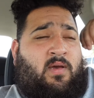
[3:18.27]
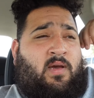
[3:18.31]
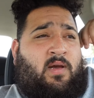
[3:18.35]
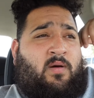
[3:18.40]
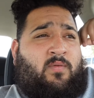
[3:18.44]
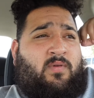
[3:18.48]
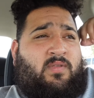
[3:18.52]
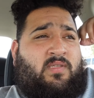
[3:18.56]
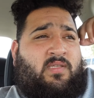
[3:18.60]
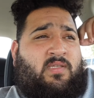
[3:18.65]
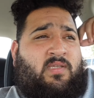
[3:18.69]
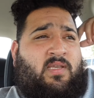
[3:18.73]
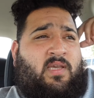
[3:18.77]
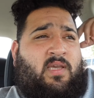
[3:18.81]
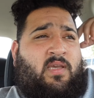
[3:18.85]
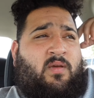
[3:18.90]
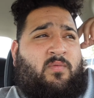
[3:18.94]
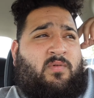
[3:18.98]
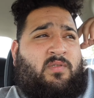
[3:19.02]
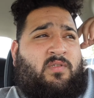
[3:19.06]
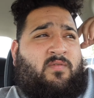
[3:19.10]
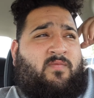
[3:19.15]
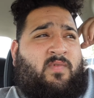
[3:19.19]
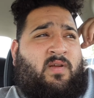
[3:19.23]
I would say
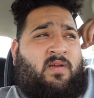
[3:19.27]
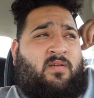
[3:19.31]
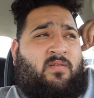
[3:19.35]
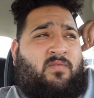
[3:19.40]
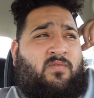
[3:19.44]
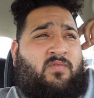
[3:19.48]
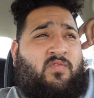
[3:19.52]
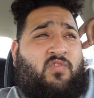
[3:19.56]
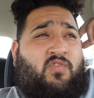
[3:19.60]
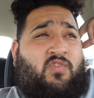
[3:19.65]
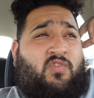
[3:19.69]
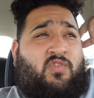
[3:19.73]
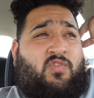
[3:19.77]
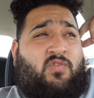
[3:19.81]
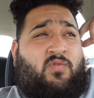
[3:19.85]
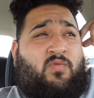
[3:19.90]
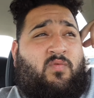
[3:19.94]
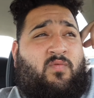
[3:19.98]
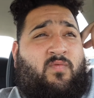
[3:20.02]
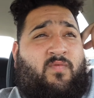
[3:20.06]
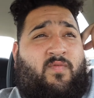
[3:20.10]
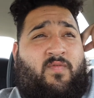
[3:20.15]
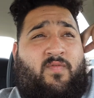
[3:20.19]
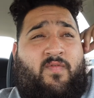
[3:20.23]
it was around
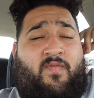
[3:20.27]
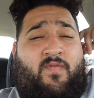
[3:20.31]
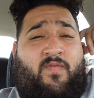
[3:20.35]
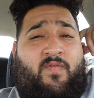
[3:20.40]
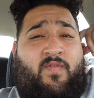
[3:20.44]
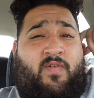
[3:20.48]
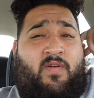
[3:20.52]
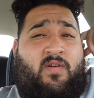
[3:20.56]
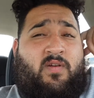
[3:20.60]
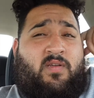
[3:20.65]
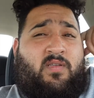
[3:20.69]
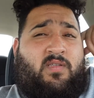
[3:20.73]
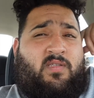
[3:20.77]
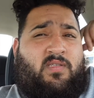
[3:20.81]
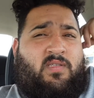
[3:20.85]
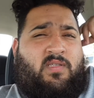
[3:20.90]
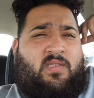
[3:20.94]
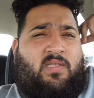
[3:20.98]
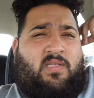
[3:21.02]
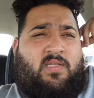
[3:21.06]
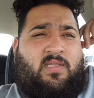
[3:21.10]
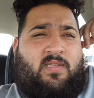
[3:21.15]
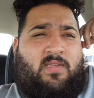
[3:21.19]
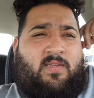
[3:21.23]
June
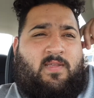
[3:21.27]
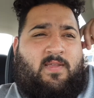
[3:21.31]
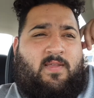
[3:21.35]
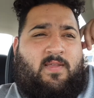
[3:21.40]
1st,